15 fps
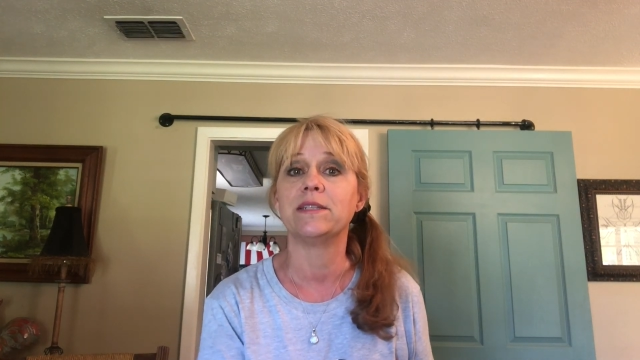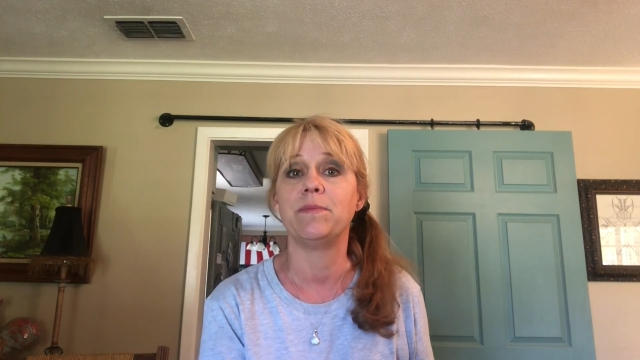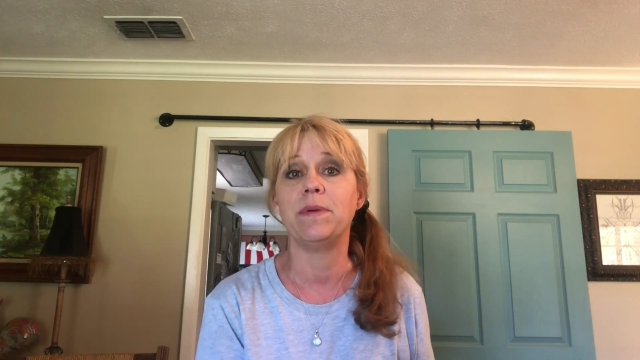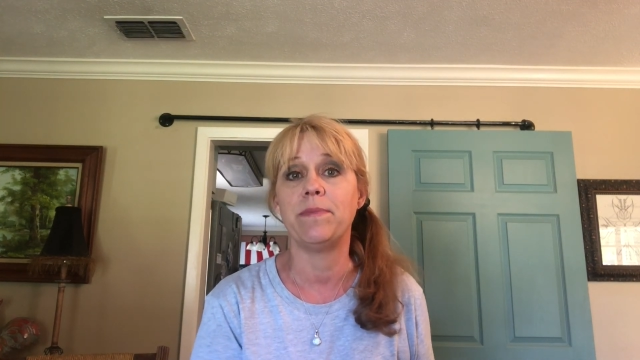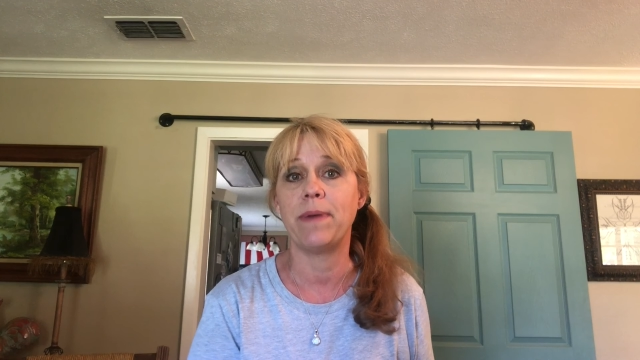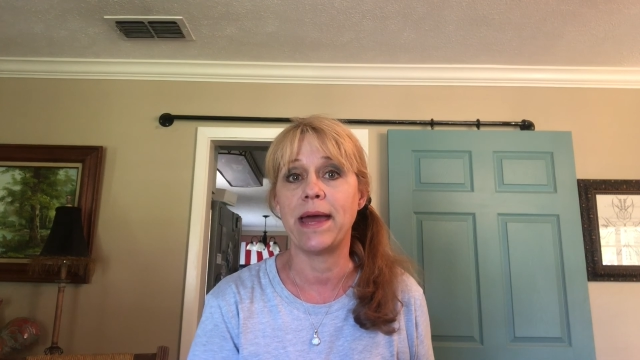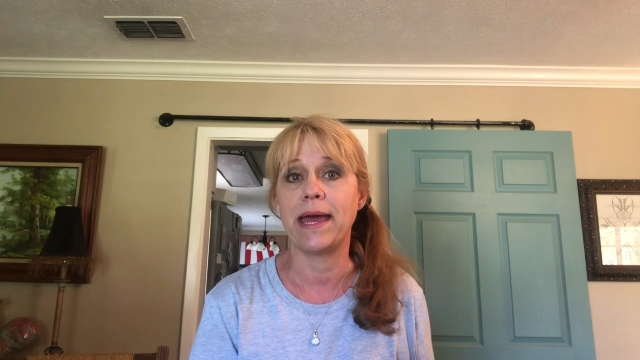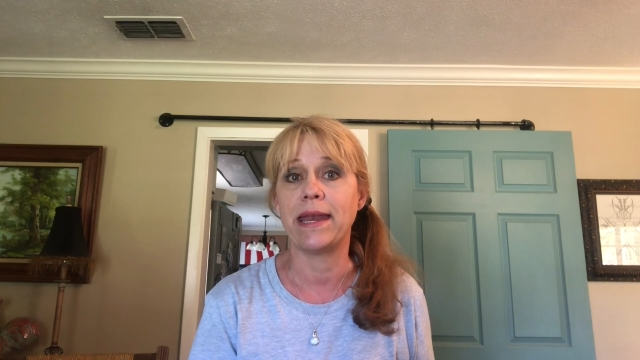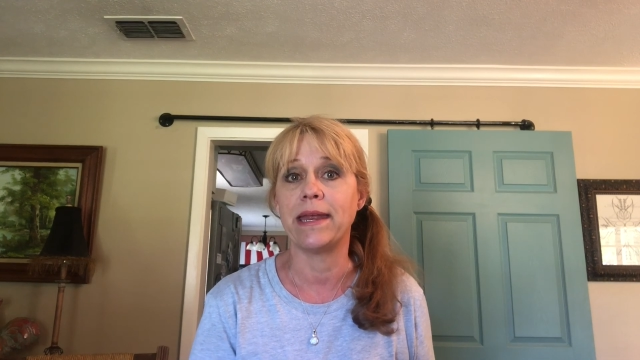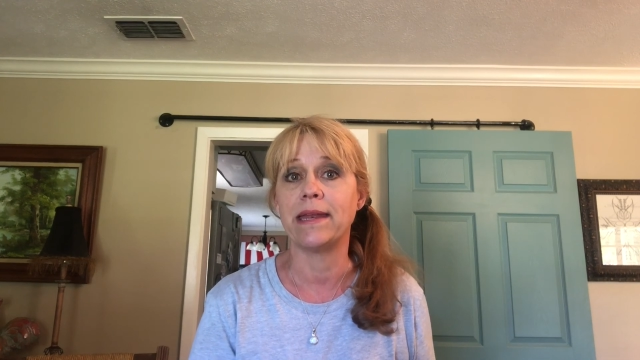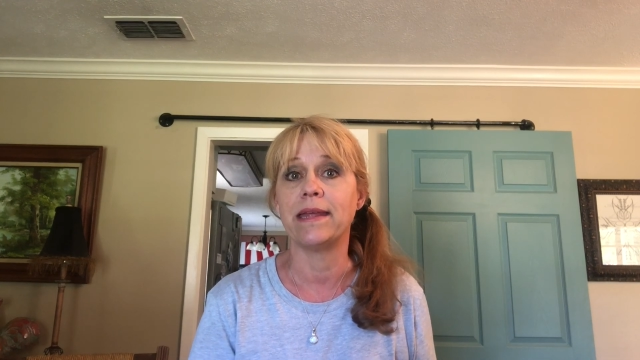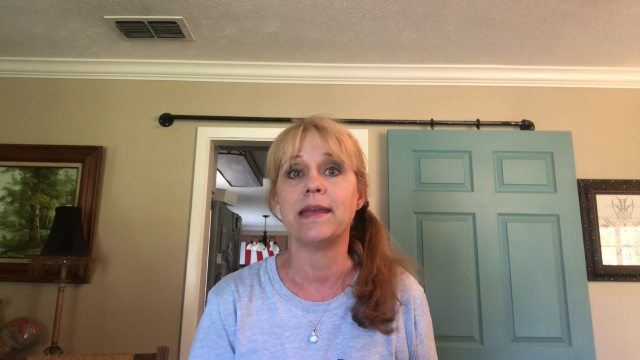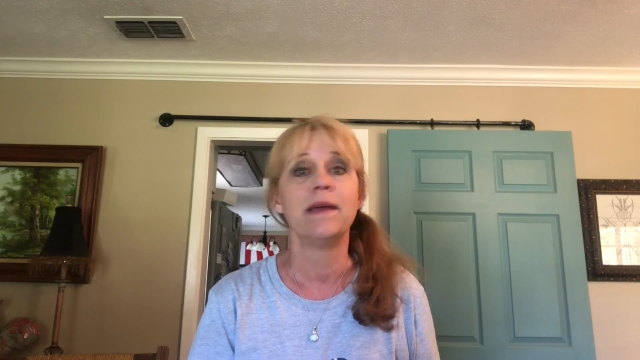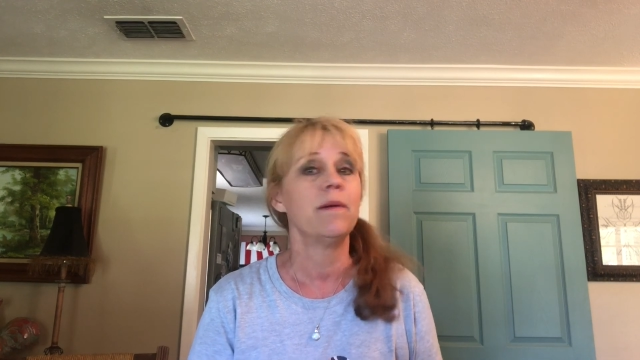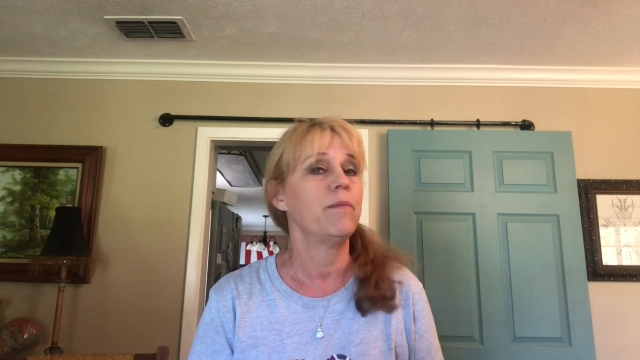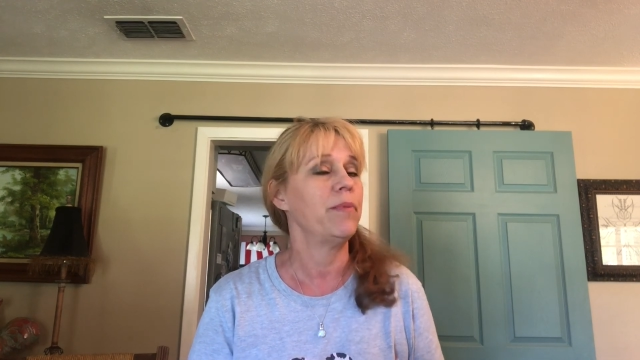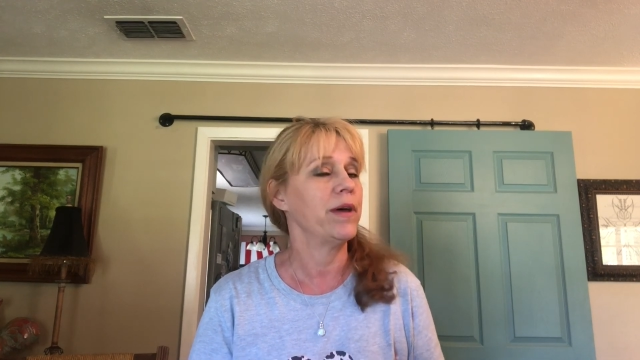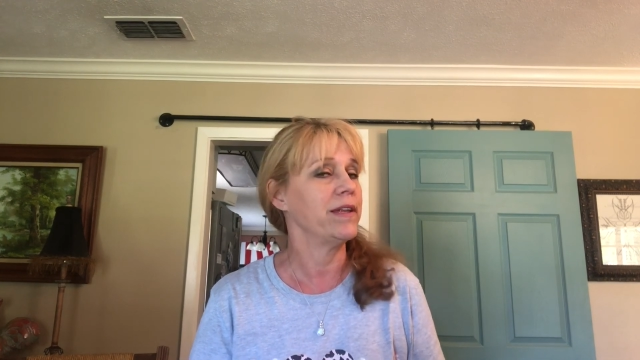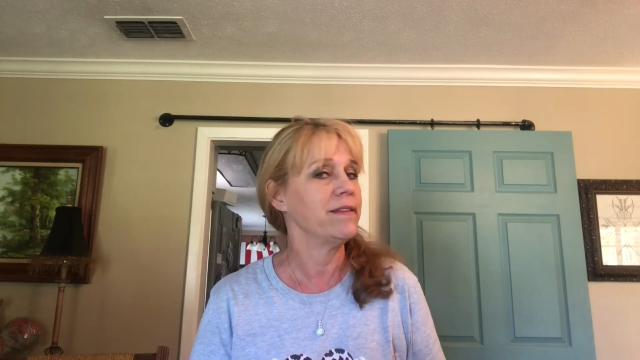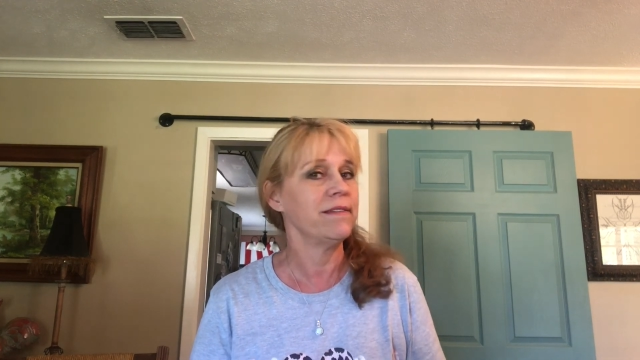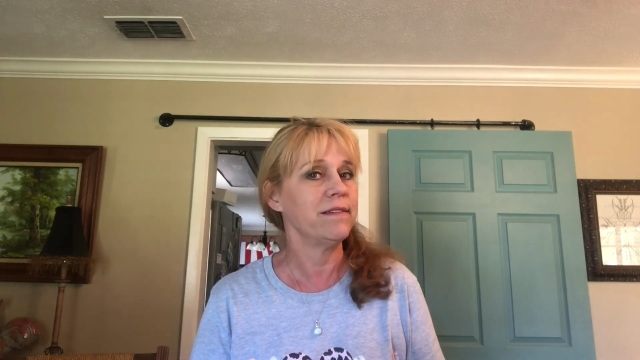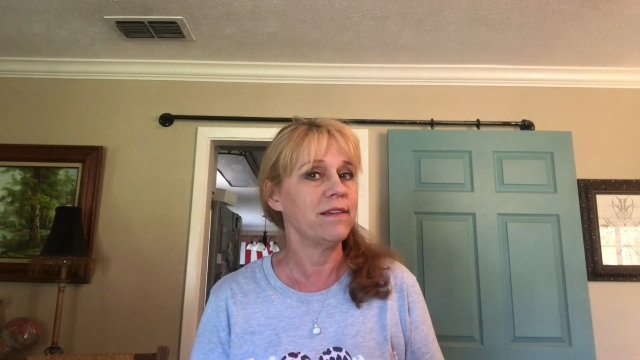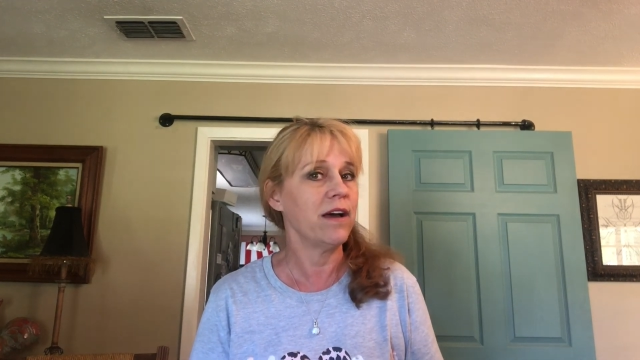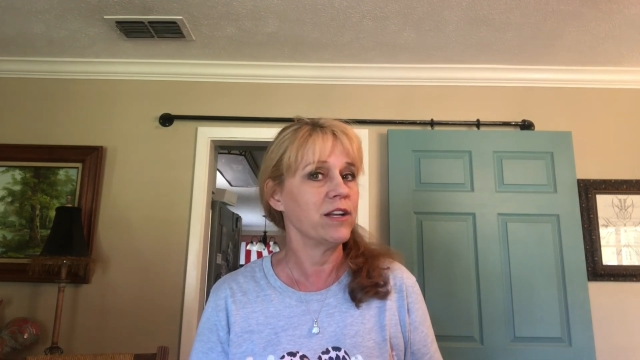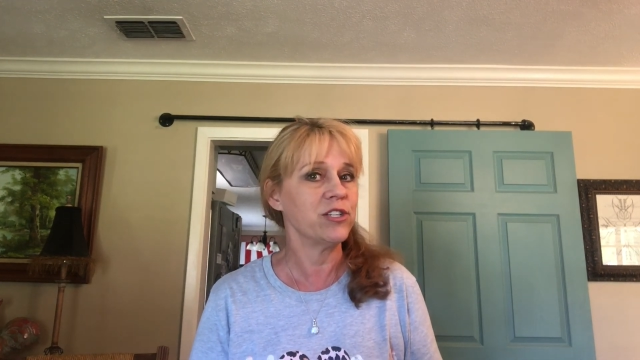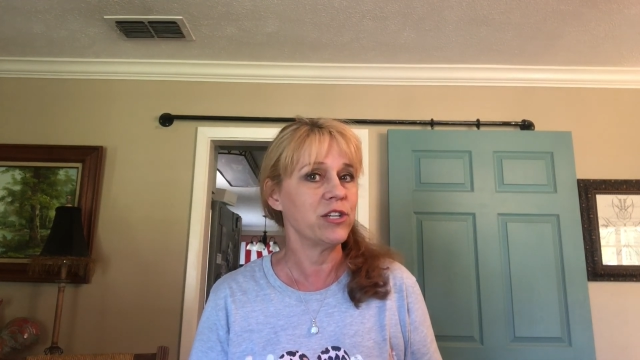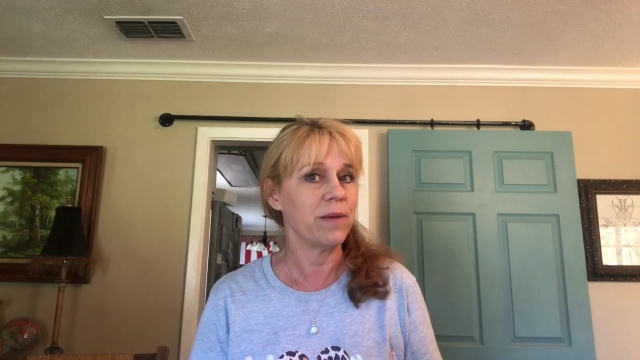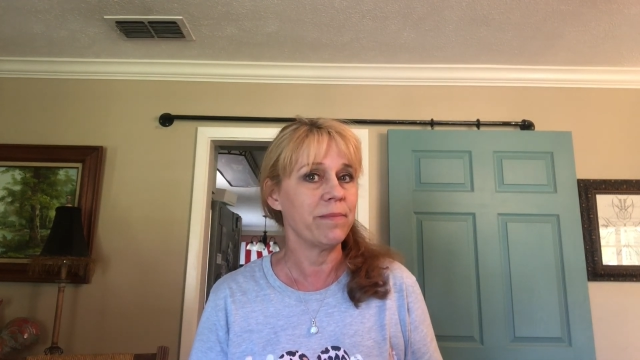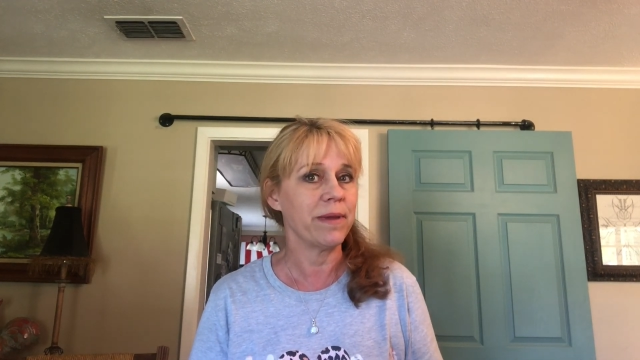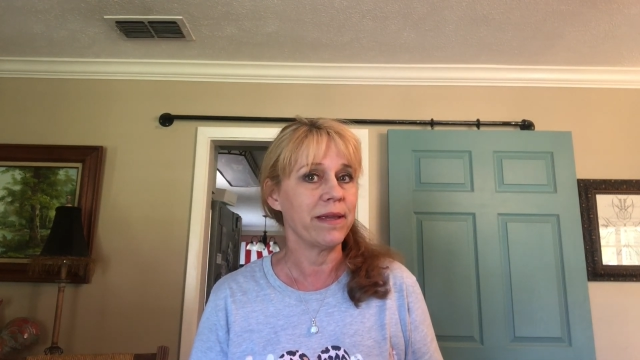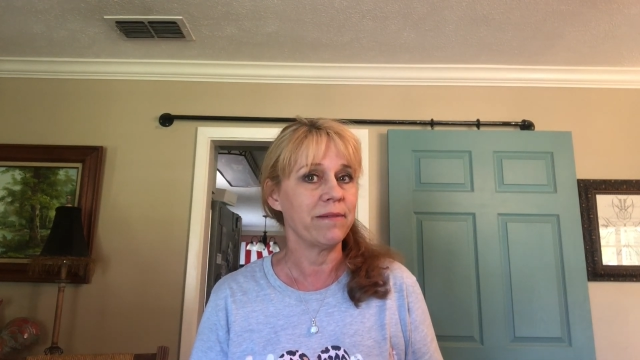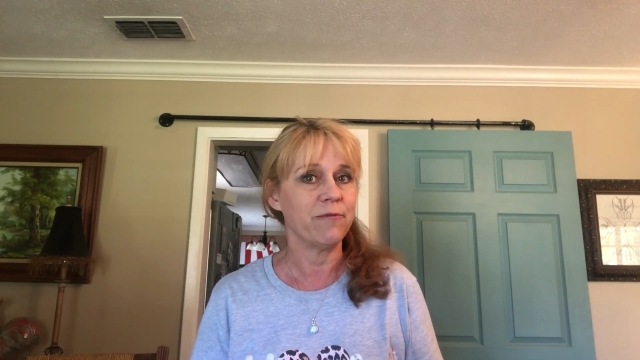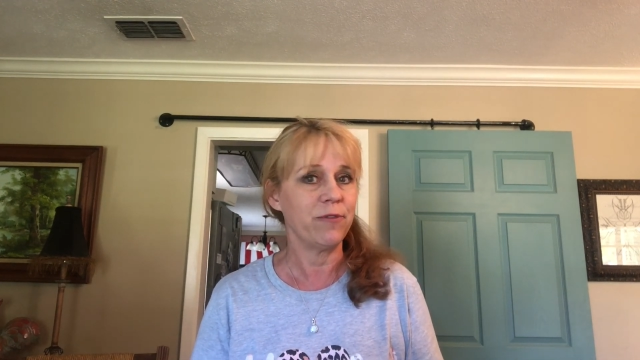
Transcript: to be petted, but not jumping.